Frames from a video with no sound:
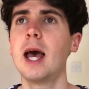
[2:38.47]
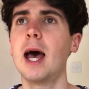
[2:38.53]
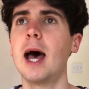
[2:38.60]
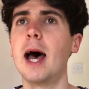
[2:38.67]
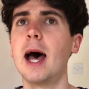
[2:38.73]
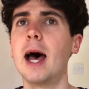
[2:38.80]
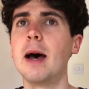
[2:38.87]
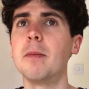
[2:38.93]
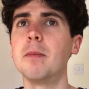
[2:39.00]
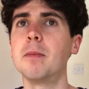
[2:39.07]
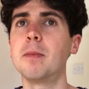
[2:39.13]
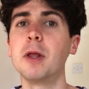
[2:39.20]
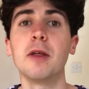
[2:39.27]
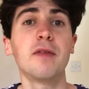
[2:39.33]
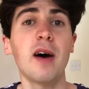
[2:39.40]

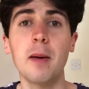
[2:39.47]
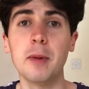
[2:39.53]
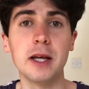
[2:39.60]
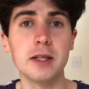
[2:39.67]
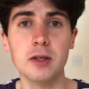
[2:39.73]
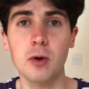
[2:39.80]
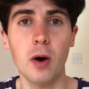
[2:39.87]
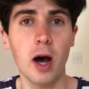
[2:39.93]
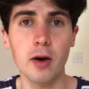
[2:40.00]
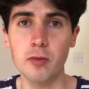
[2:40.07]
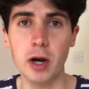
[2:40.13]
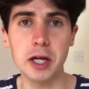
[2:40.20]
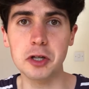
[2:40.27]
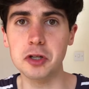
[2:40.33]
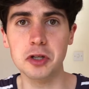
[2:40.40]
But the families are quite a
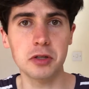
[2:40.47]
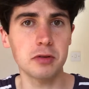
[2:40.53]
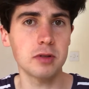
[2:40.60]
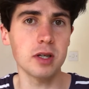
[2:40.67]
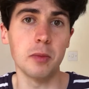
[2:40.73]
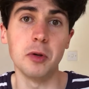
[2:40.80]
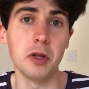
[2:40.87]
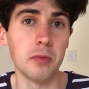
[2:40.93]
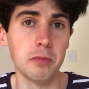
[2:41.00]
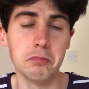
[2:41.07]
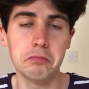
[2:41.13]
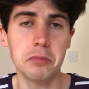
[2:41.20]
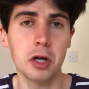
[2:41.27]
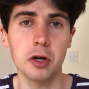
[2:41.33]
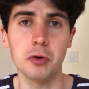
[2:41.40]
range. Some of them
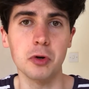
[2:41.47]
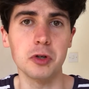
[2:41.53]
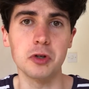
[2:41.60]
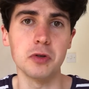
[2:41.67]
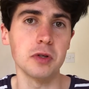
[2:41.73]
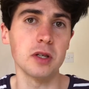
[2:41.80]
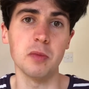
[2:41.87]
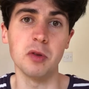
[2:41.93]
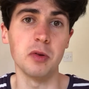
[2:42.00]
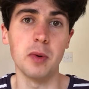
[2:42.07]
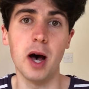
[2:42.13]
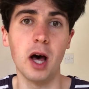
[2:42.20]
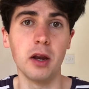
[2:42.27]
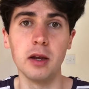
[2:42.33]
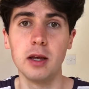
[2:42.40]
are Christian, some of them
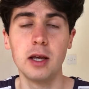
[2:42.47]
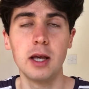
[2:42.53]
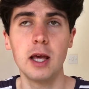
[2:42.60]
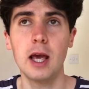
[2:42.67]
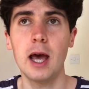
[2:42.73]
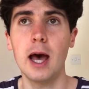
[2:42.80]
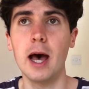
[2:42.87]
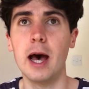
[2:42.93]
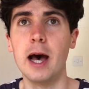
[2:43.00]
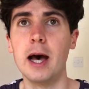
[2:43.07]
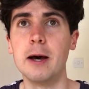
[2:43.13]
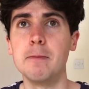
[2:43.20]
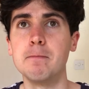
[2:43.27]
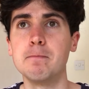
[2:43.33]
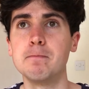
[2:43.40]
aren't.
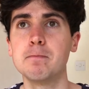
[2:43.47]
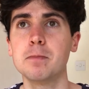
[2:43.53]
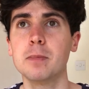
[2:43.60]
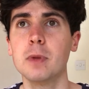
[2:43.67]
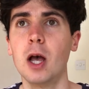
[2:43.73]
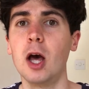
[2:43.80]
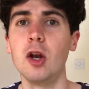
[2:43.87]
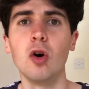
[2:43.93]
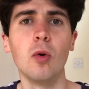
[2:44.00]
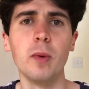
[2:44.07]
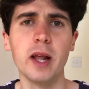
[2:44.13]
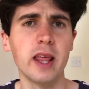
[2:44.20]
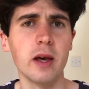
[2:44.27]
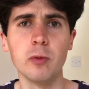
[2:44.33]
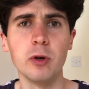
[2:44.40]
And
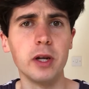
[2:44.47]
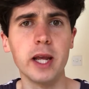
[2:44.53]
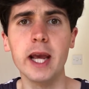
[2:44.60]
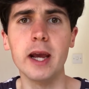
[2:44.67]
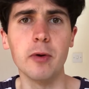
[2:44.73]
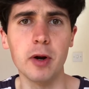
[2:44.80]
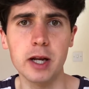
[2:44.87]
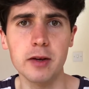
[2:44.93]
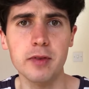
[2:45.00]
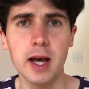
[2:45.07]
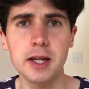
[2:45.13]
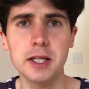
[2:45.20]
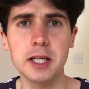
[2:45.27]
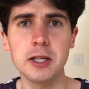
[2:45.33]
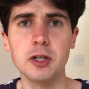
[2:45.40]
normally they wouldn't hear any of
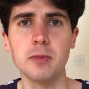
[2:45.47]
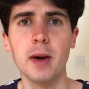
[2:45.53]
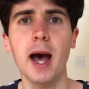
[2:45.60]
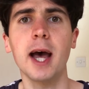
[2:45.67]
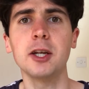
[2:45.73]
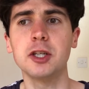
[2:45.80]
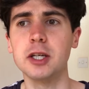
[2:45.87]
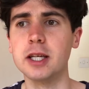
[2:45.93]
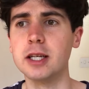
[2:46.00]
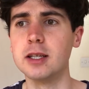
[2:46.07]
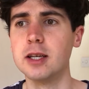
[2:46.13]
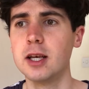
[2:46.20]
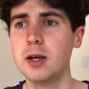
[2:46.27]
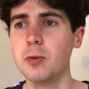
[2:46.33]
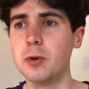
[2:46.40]
that teaching, but actually
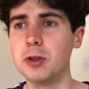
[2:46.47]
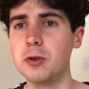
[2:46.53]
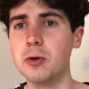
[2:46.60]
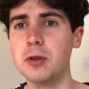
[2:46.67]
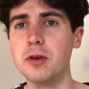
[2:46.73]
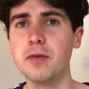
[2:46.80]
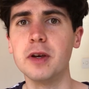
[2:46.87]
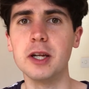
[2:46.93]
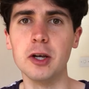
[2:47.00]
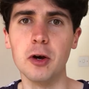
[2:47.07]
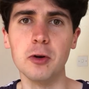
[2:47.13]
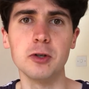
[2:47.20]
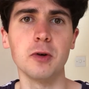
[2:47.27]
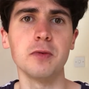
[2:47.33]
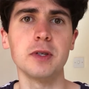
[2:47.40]
with doing the
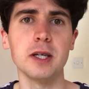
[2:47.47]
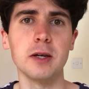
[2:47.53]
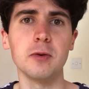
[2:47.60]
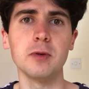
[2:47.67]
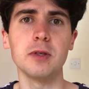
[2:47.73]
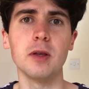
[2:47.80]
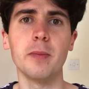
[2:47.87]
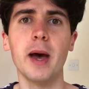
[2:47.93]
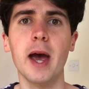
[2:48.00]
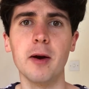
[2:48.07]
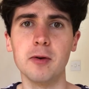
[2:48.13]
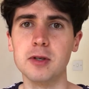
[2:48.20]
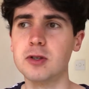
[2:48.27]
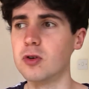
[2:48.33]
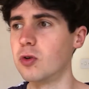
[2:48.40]
videos, obviously it was the
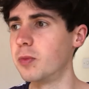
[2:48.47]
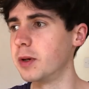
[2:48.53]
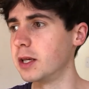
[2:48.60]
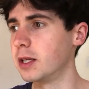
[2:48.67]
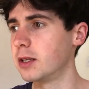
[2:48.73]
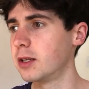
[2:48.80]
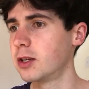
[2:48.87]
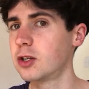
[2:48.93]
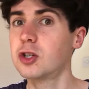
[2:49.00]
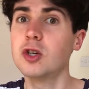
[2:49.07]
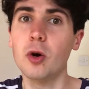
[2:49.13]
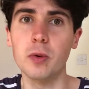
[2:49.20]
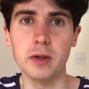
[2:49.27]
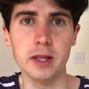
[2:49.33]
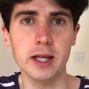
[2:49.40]
parents that would be
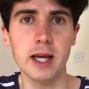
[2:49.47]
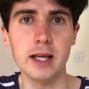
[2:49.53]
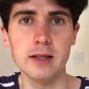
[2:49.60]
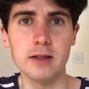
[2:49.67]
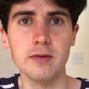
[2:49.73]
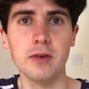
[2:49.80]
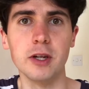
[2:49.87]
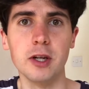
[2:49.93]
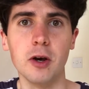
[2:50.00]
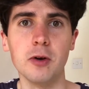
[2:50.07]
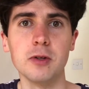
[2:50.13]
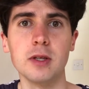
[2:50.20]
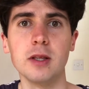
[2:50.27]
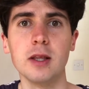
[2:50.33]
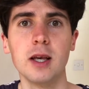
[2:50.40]
showing the kids the
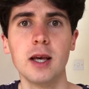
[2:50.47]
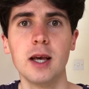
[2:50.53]
videos and